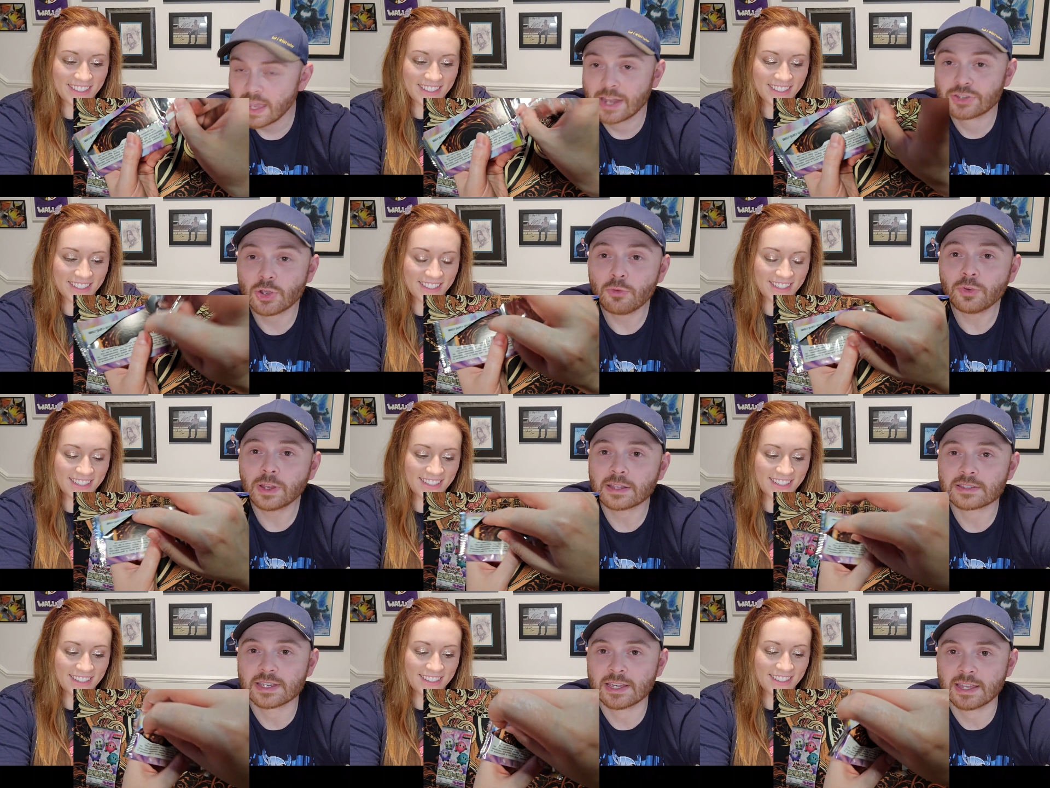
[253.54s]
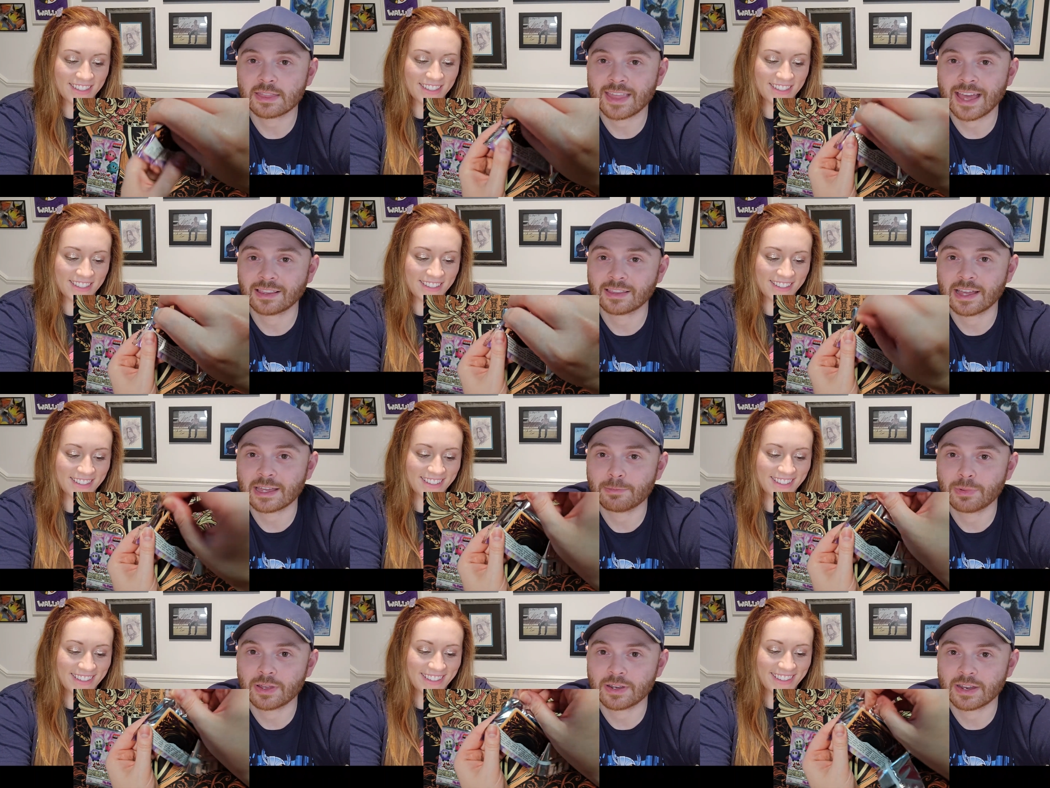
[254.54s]
Speaker 1: And don't forget to hit that like
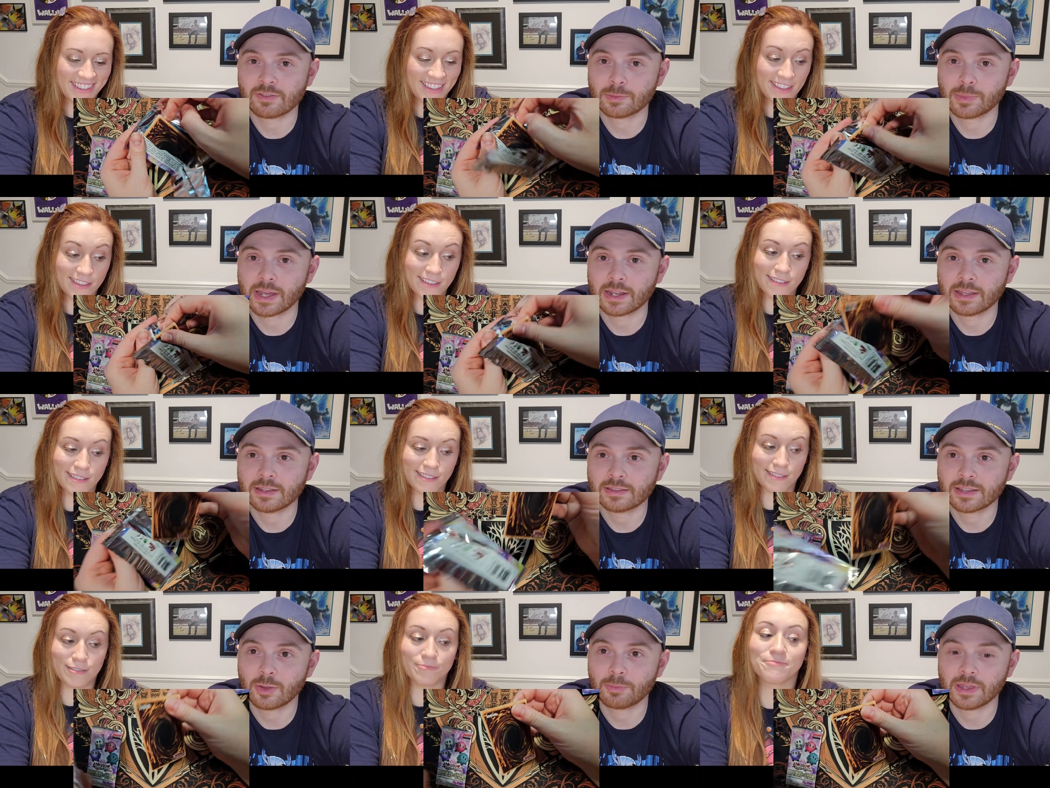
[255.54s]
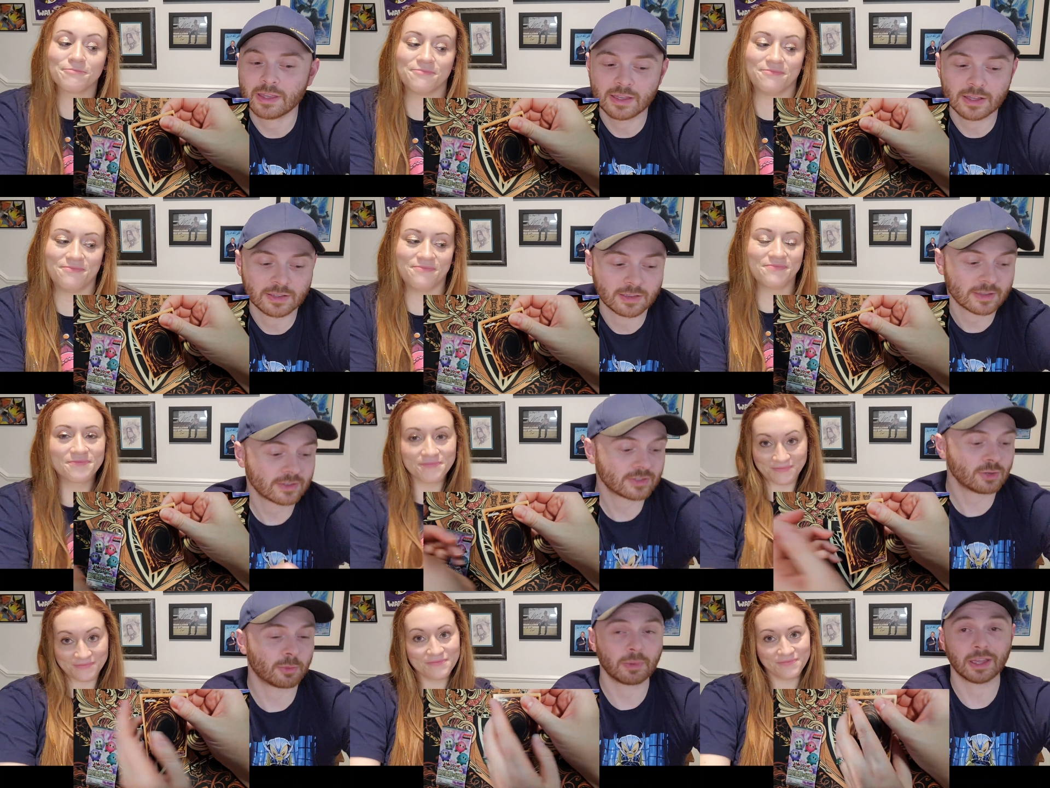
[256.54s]
button, everybody. That would be
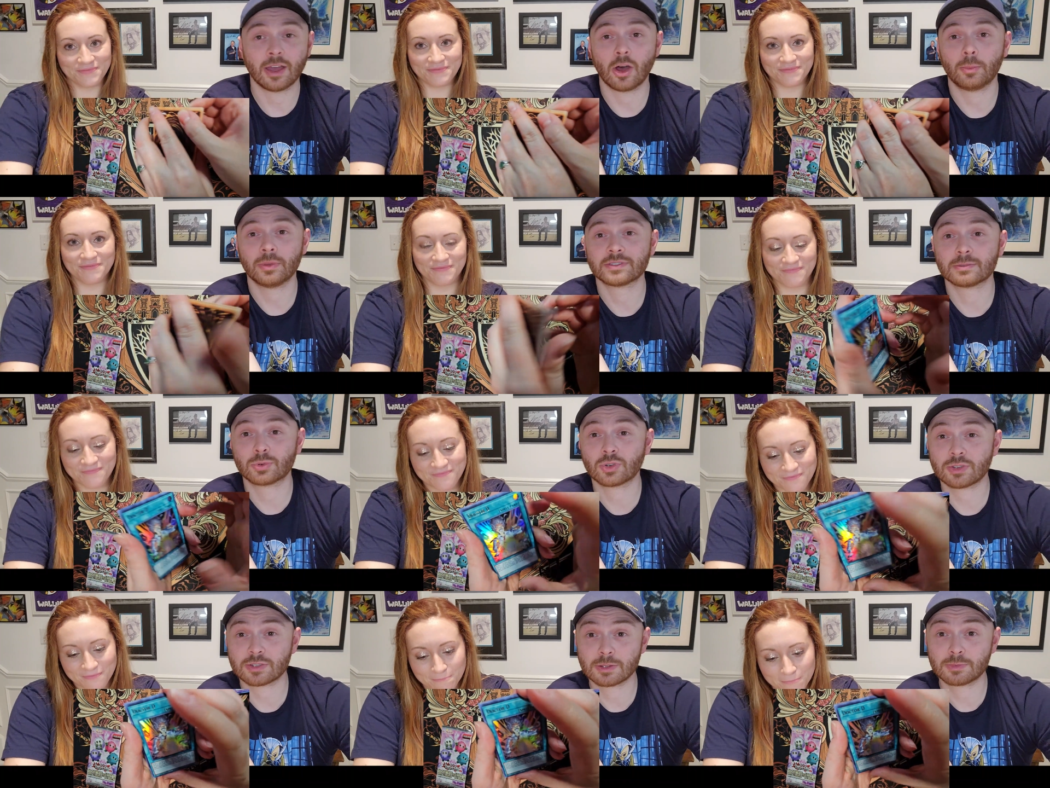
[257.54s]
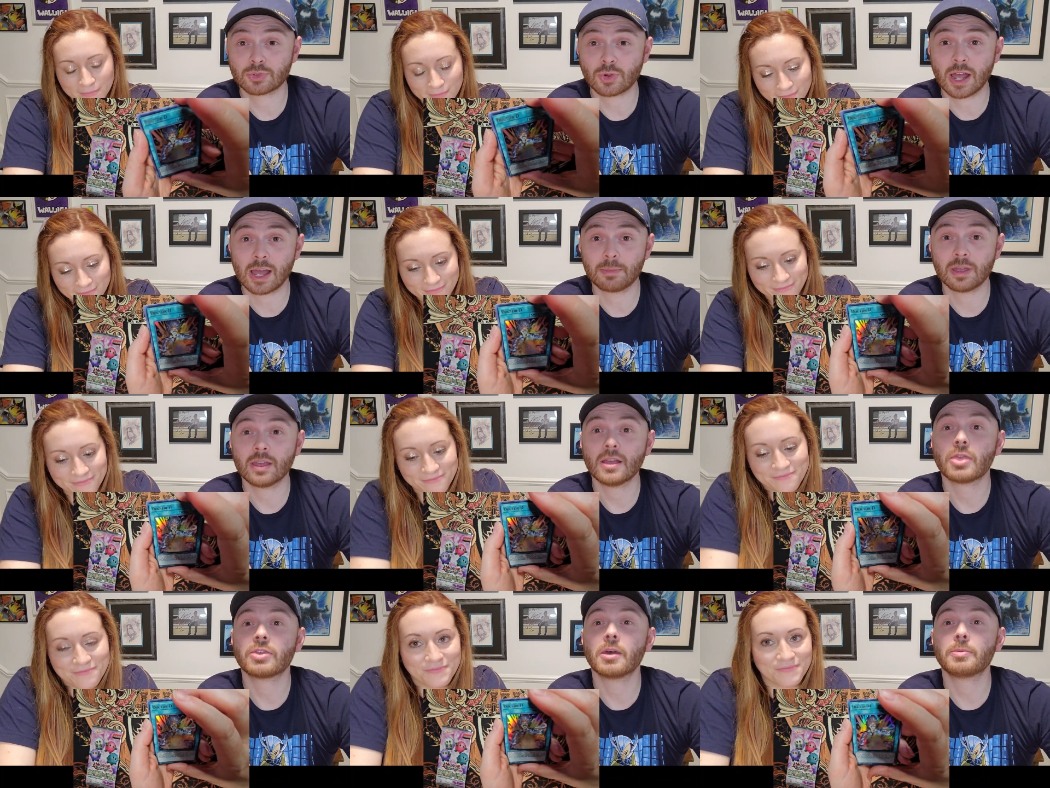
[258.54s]
super big help. And sub subscribe,
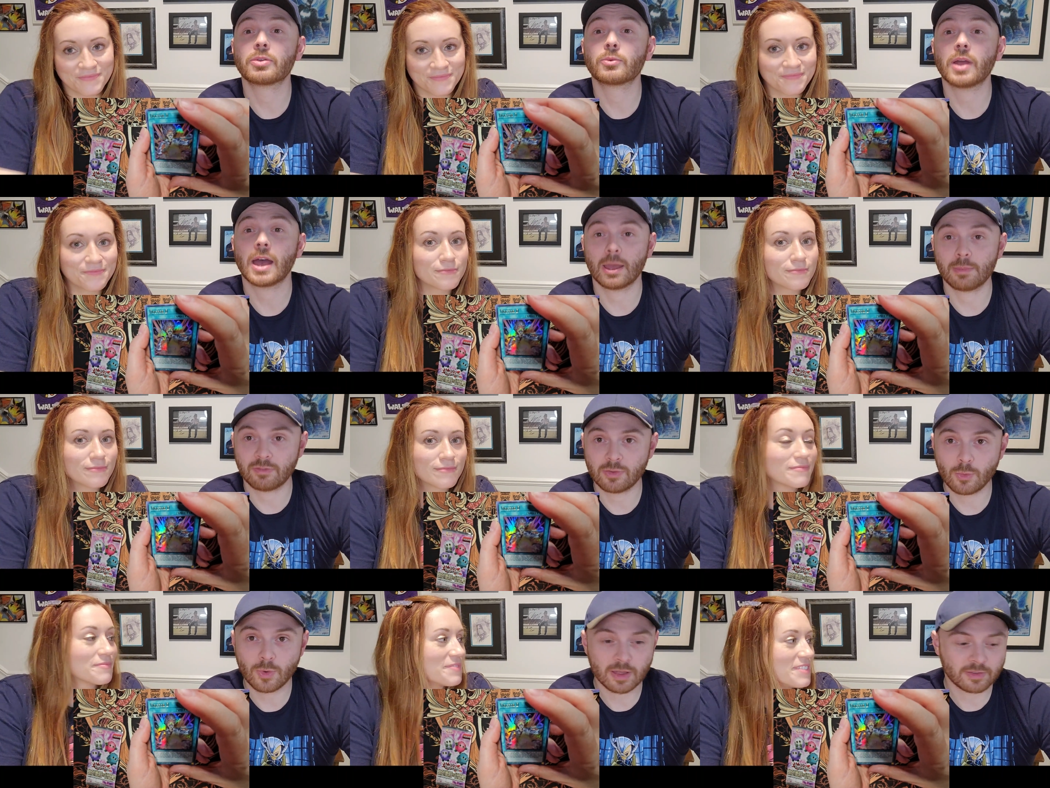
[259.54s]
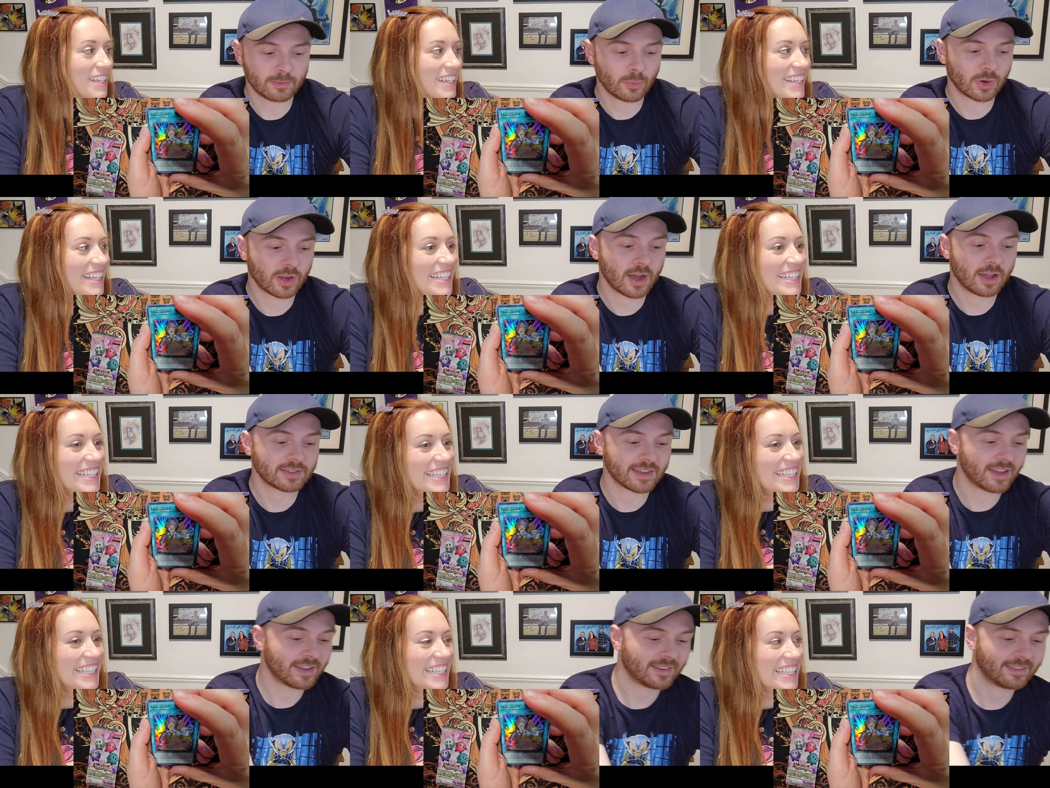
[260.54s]
subscribe if you want some more
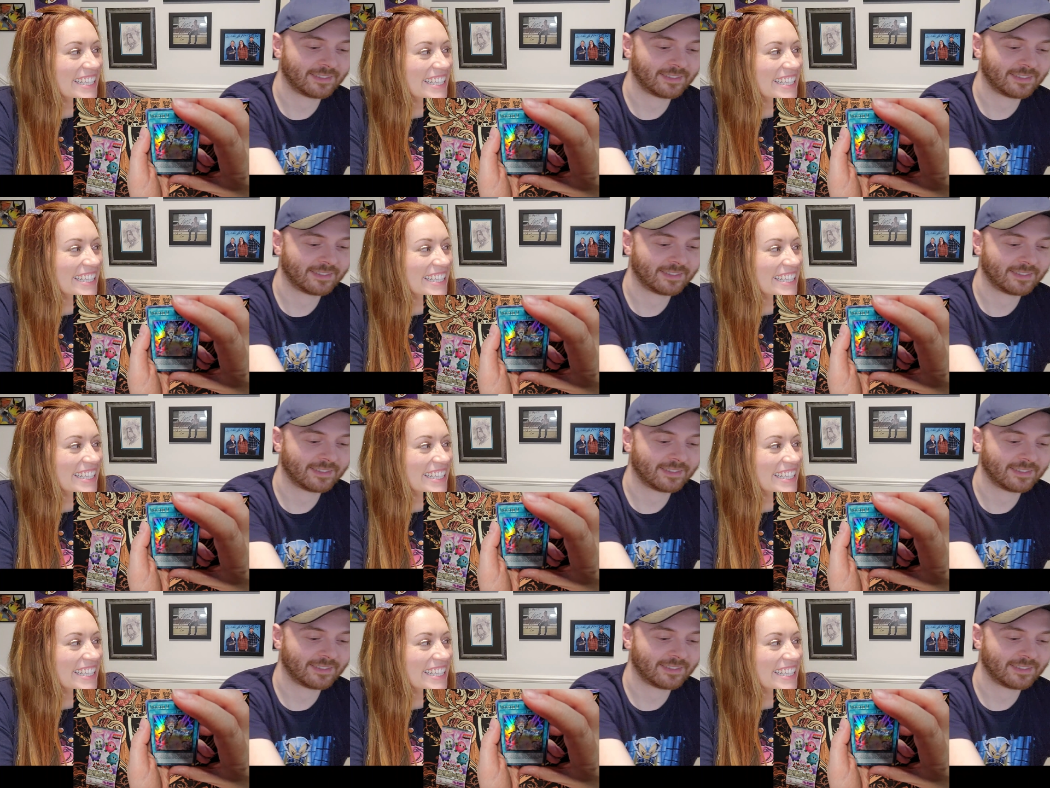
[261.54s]
content